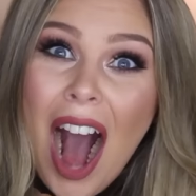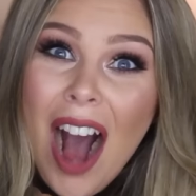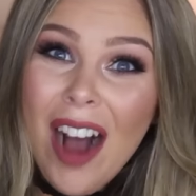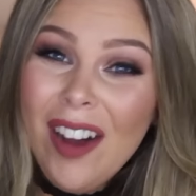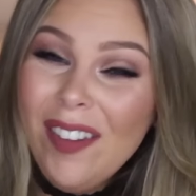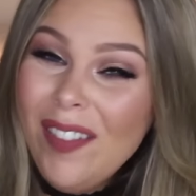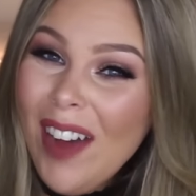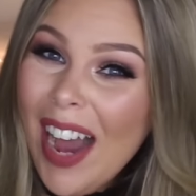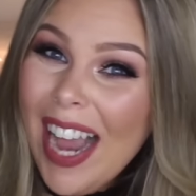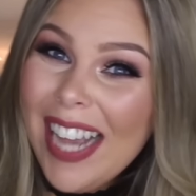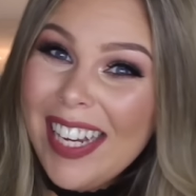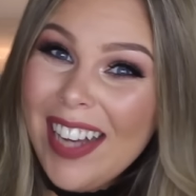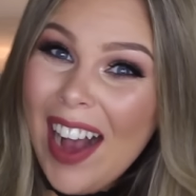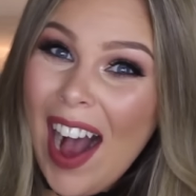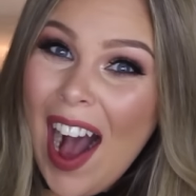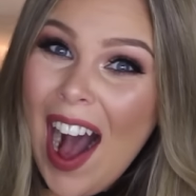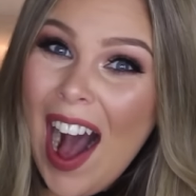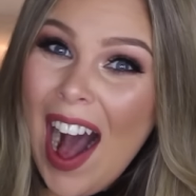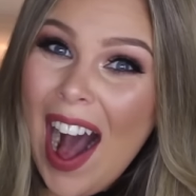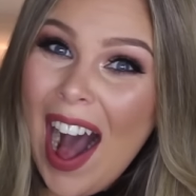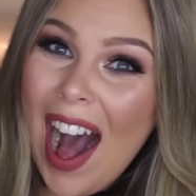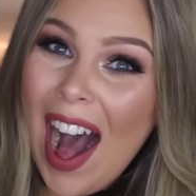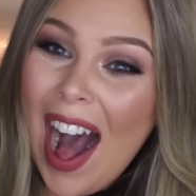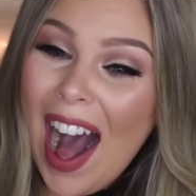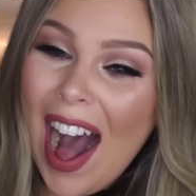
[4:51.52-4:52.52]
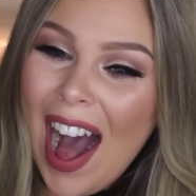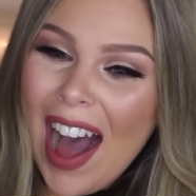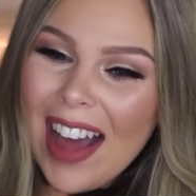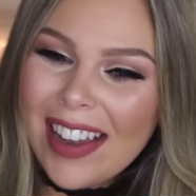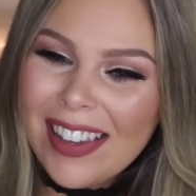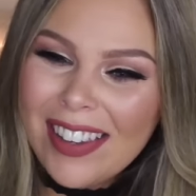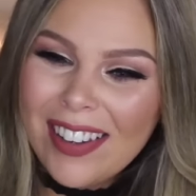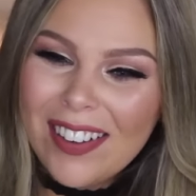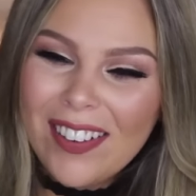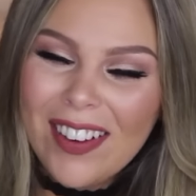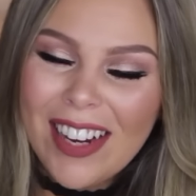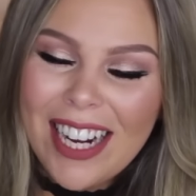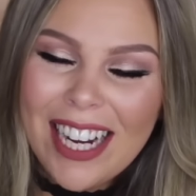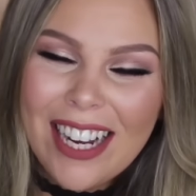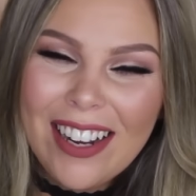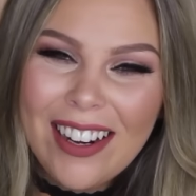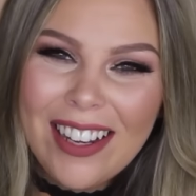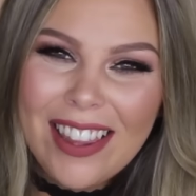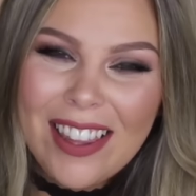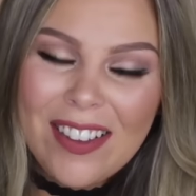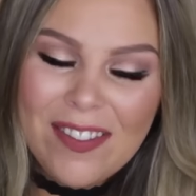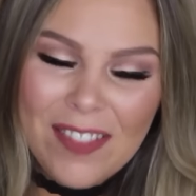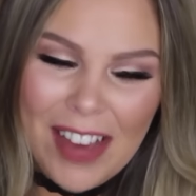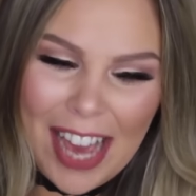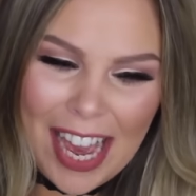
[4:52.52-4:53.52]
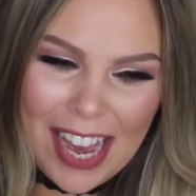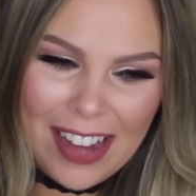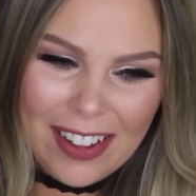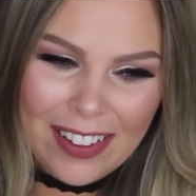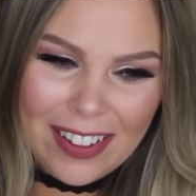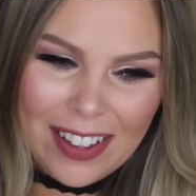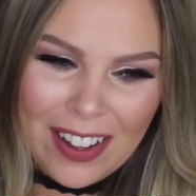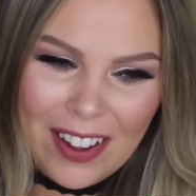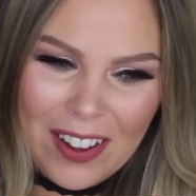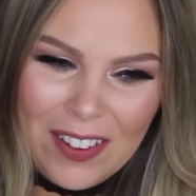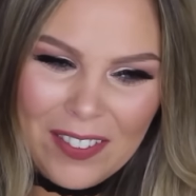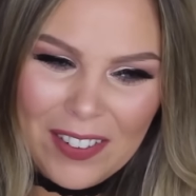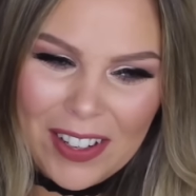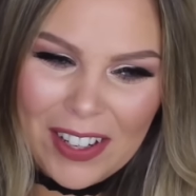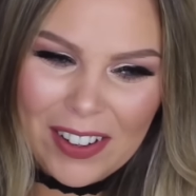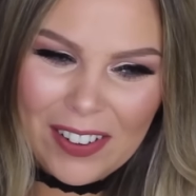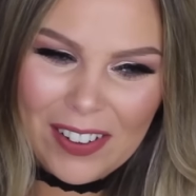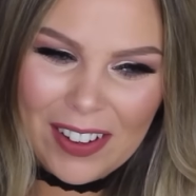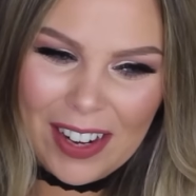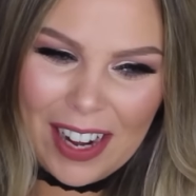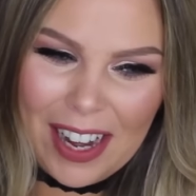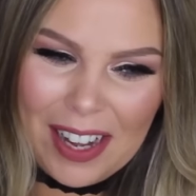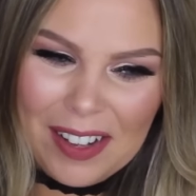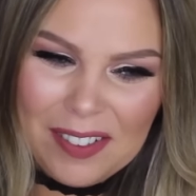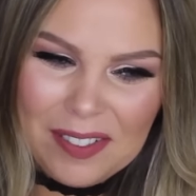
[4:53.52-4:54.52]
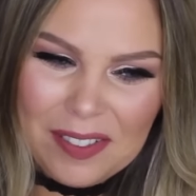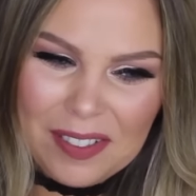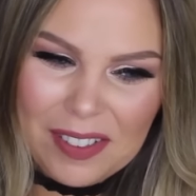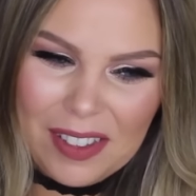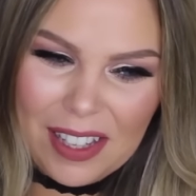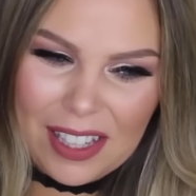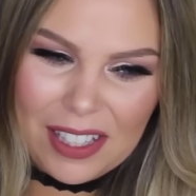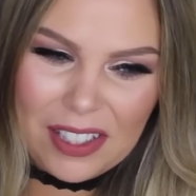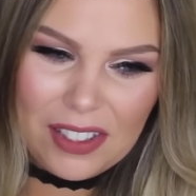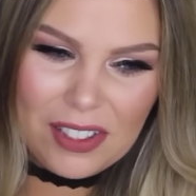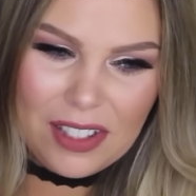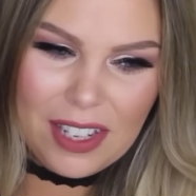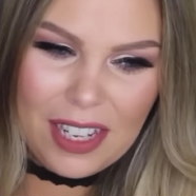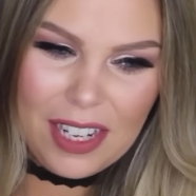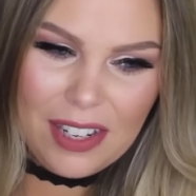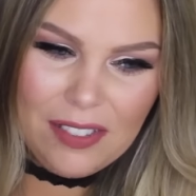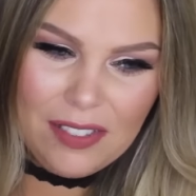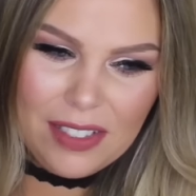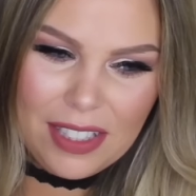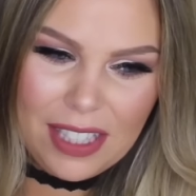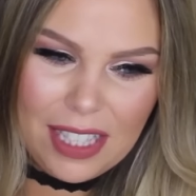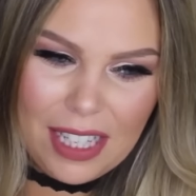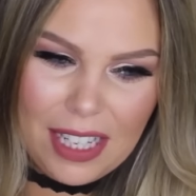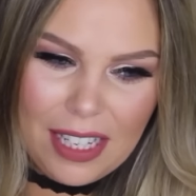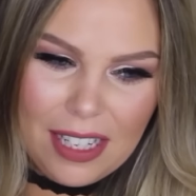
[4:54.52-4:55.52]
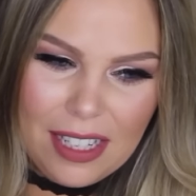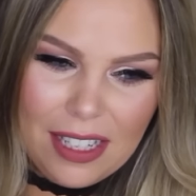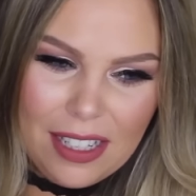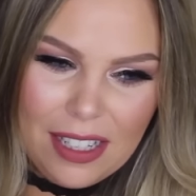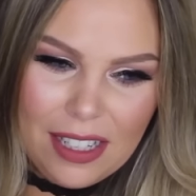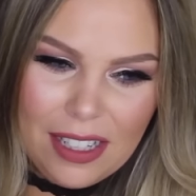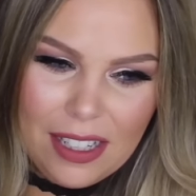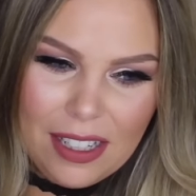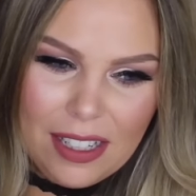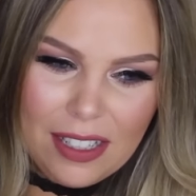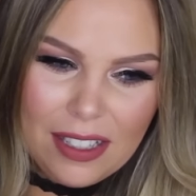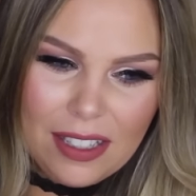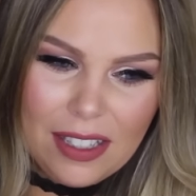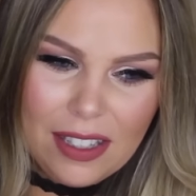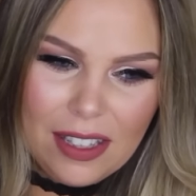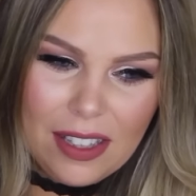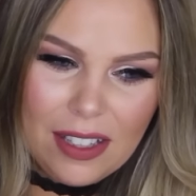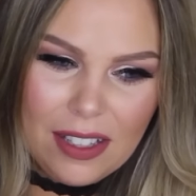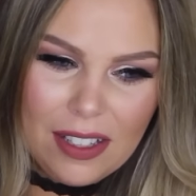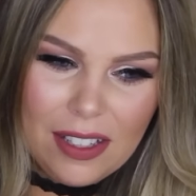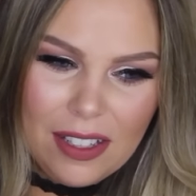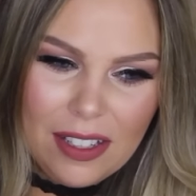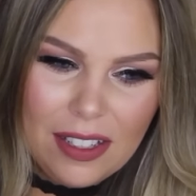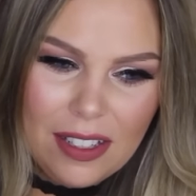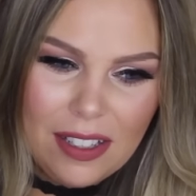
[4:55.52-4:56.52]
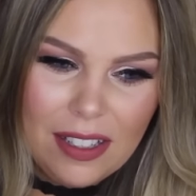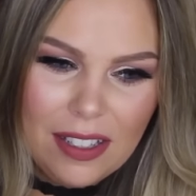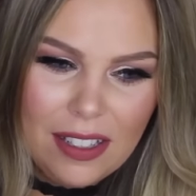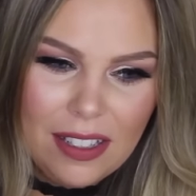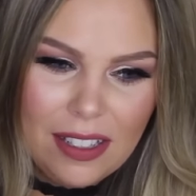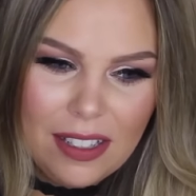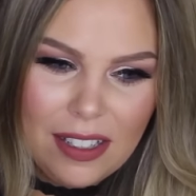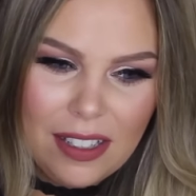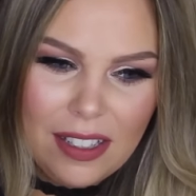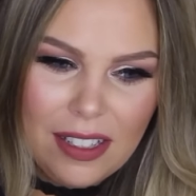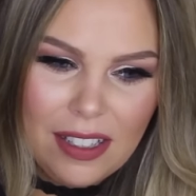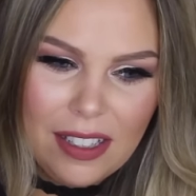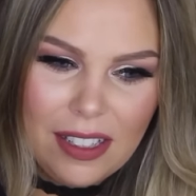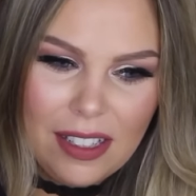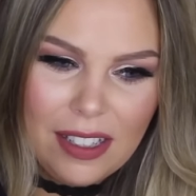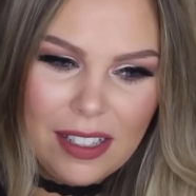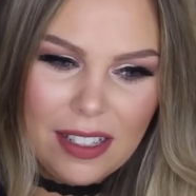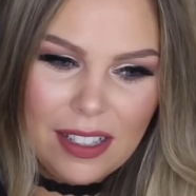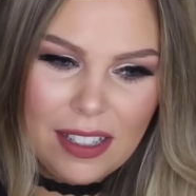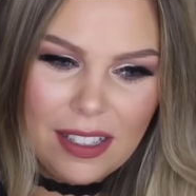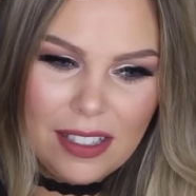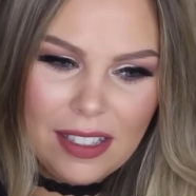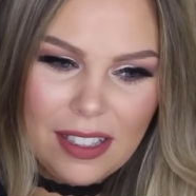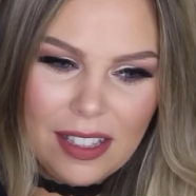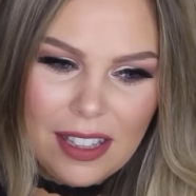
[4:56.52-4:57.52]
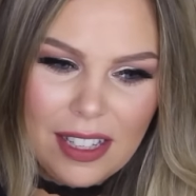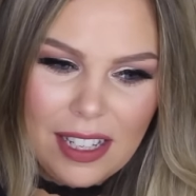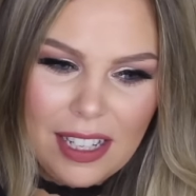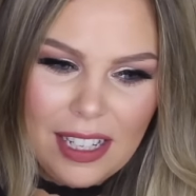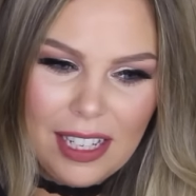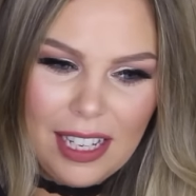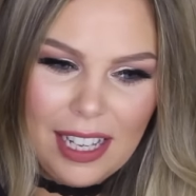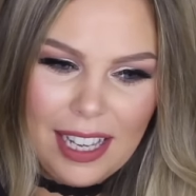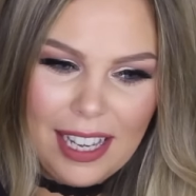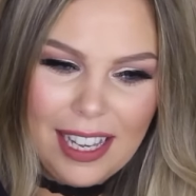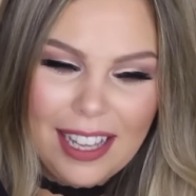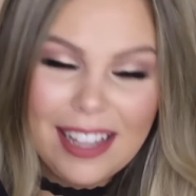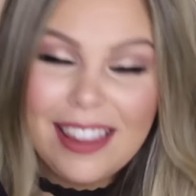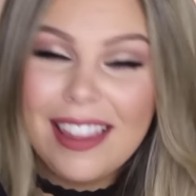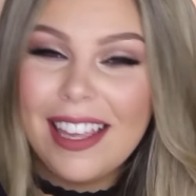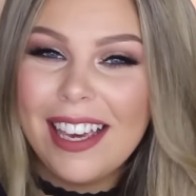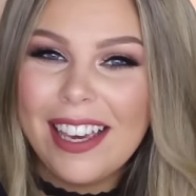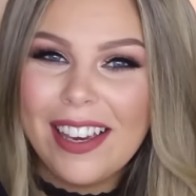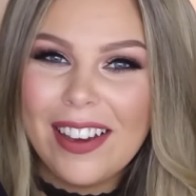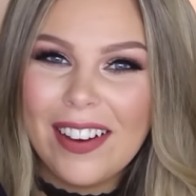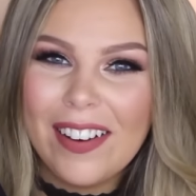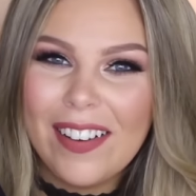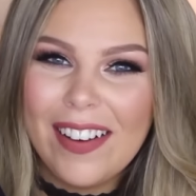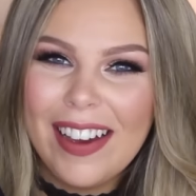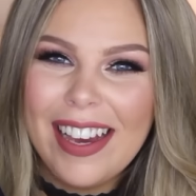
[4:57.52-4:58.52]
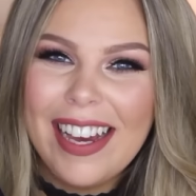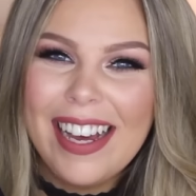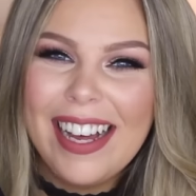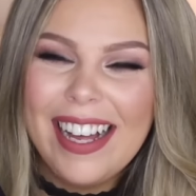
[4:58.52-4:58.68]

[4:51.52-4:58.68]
Oh my God, look what I got in the mail. Oh my God, I'm like, you can't even see it because of the glare. There you go.